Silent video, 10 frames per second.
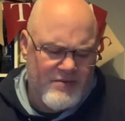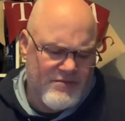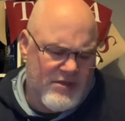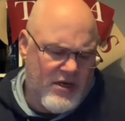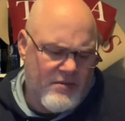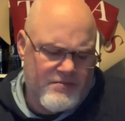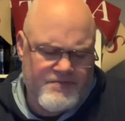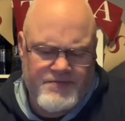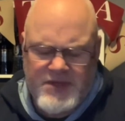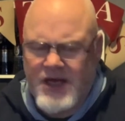now.
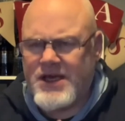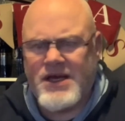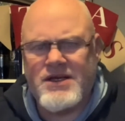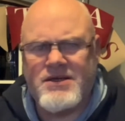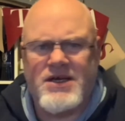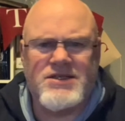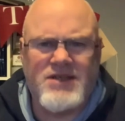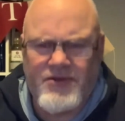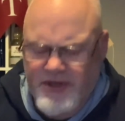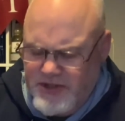Again, it's
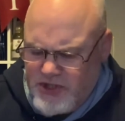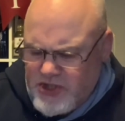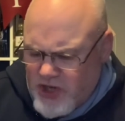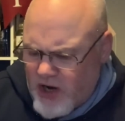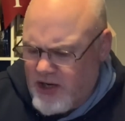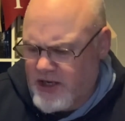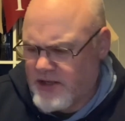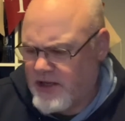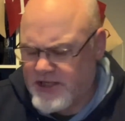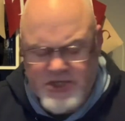nothing startling.
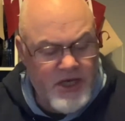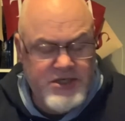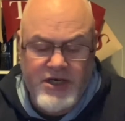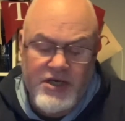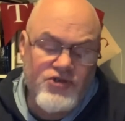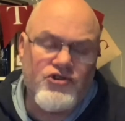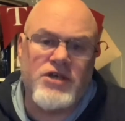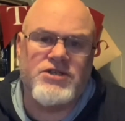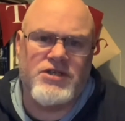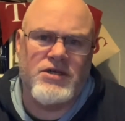It's an
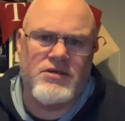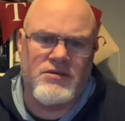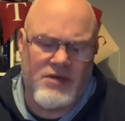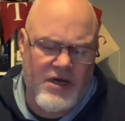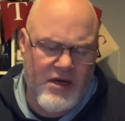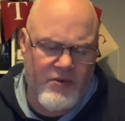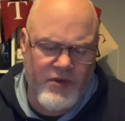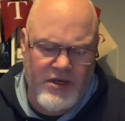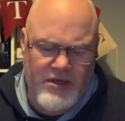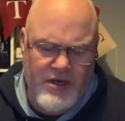interesting
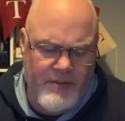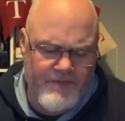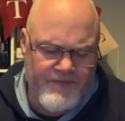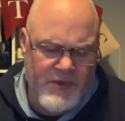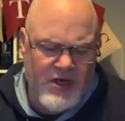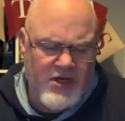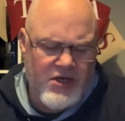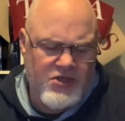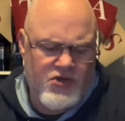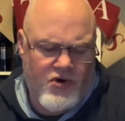
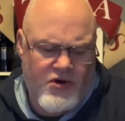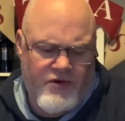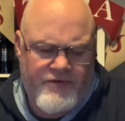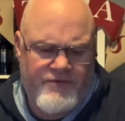sort of